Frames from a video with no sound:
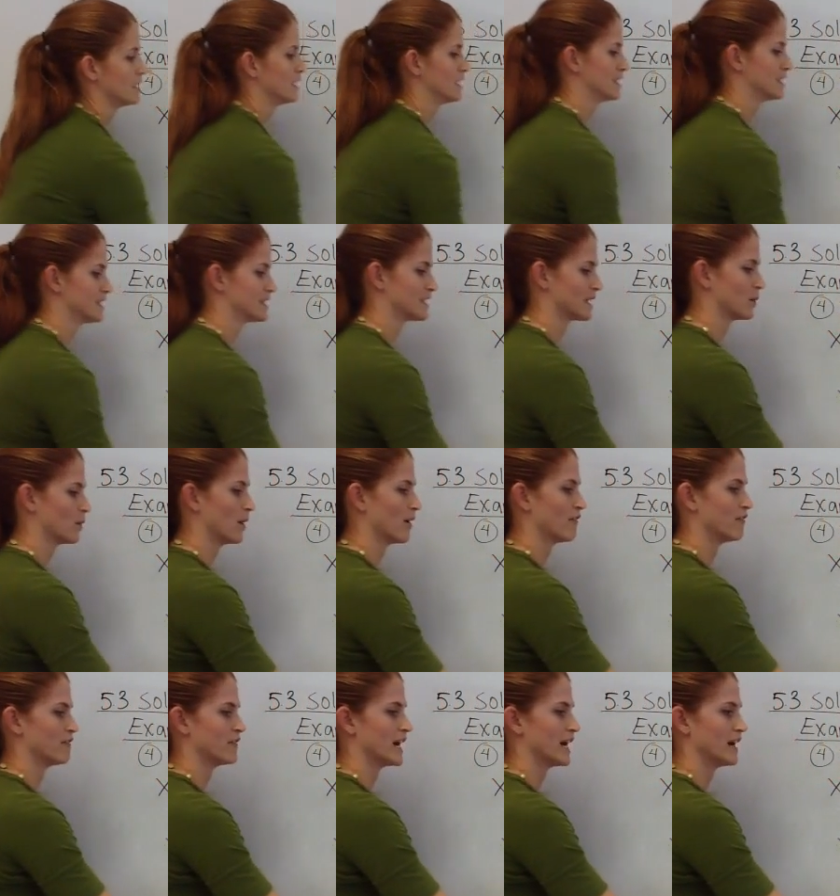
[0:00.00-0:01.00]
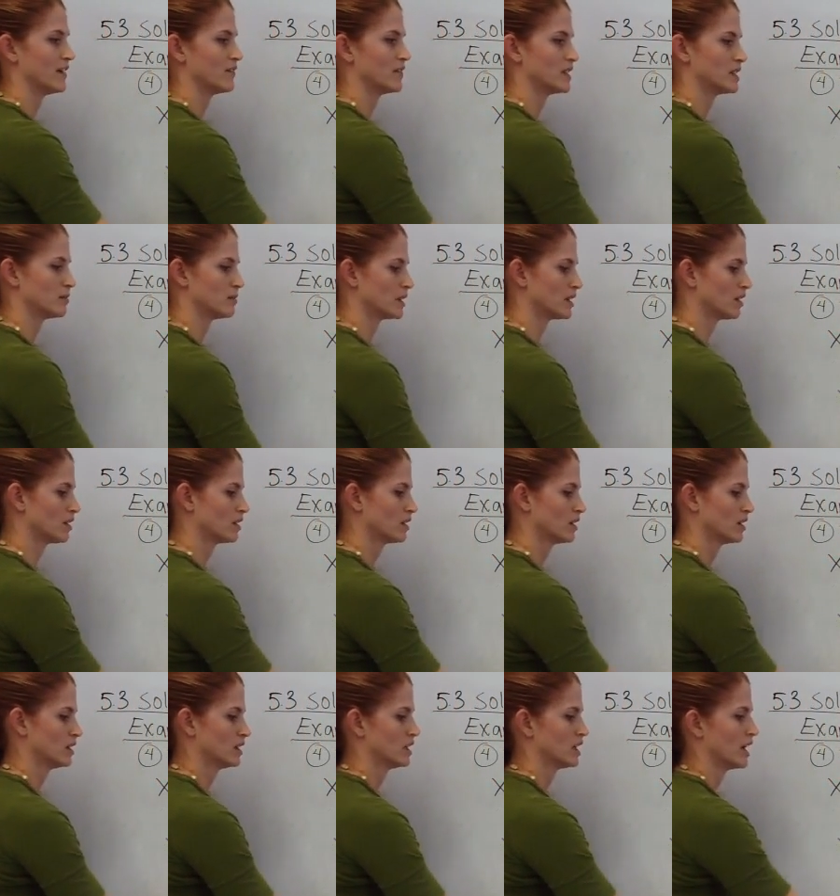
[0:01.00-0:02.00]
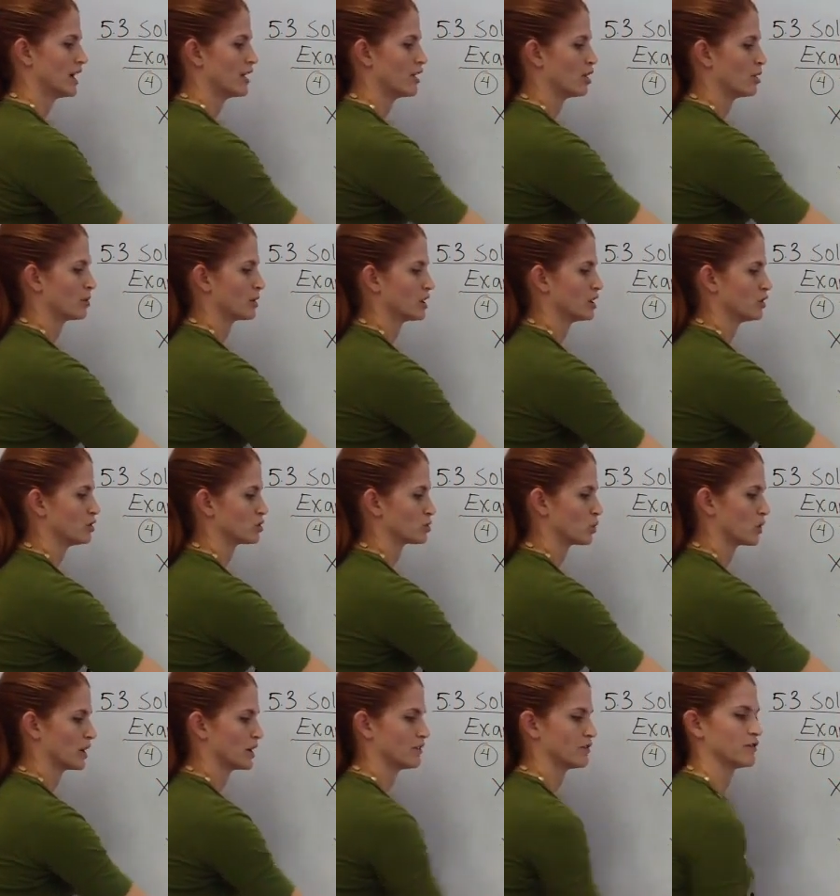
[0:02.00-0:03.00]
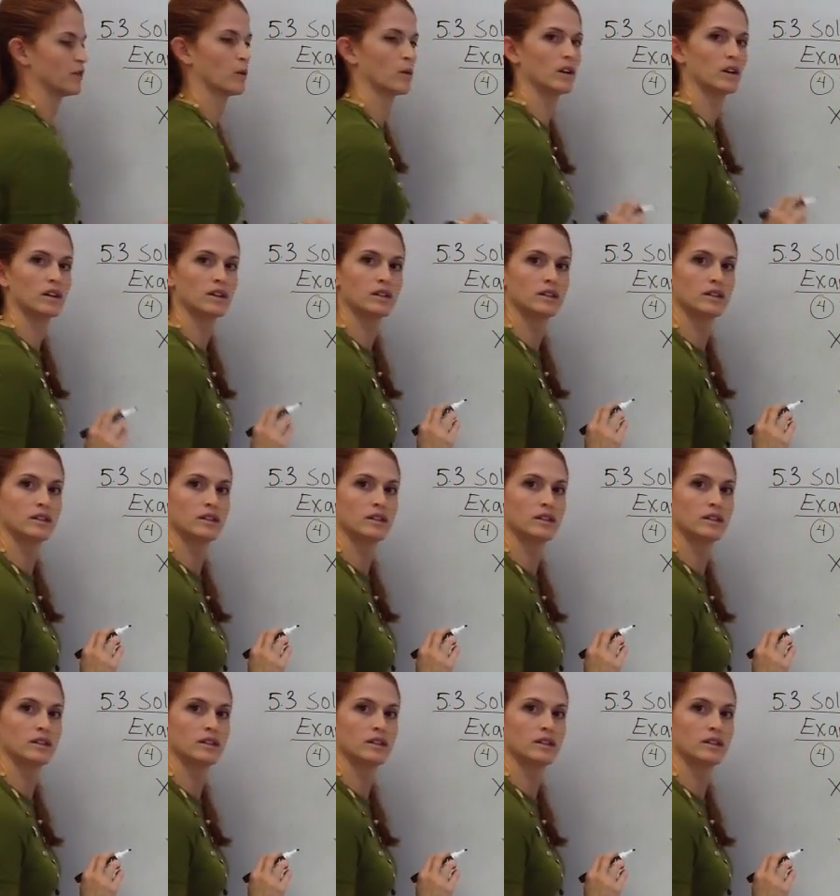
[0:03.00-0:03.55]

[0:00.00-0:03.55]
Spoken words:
Since I want 5 in the middle, I know I'm going to use 1 and 4.